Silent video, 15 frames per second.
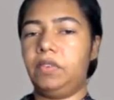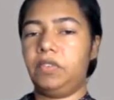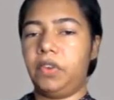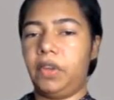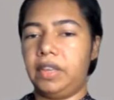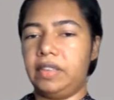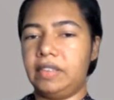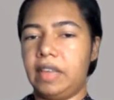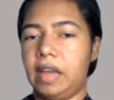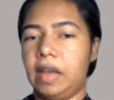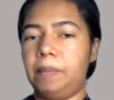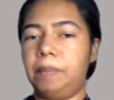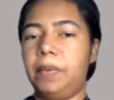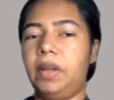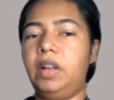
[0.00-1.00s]
For
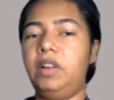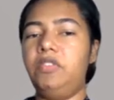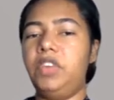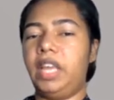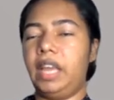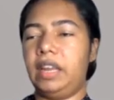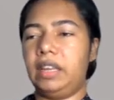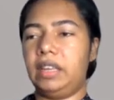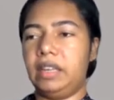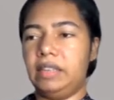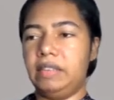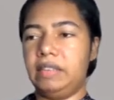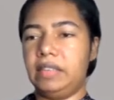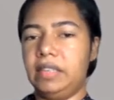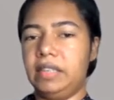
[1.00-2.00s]
example, we can
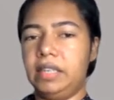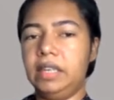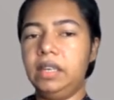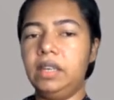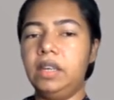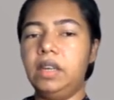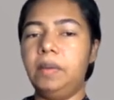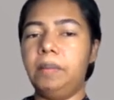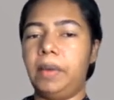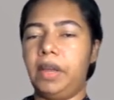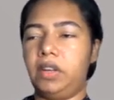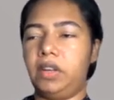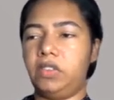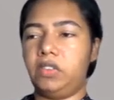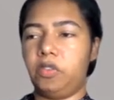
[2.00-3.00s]
consider
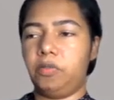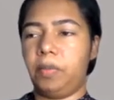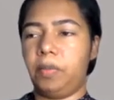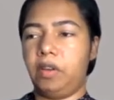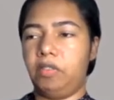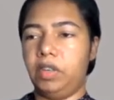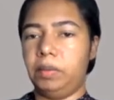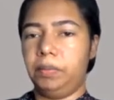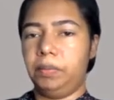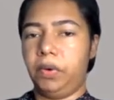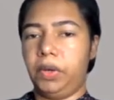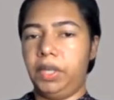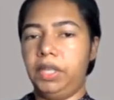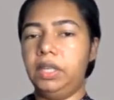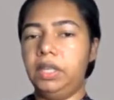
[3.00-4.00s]
Microsoft
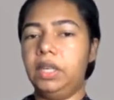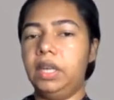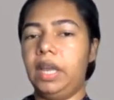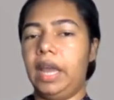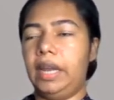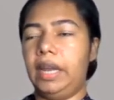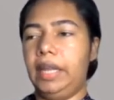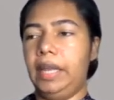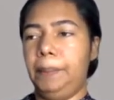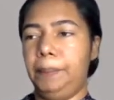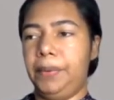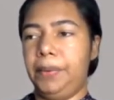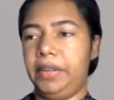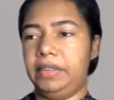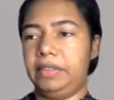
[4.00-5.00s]
PowerPoint and
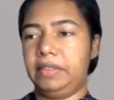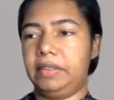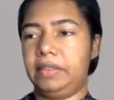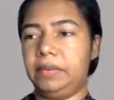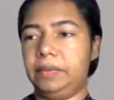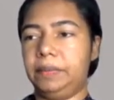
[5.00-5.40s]
Impress.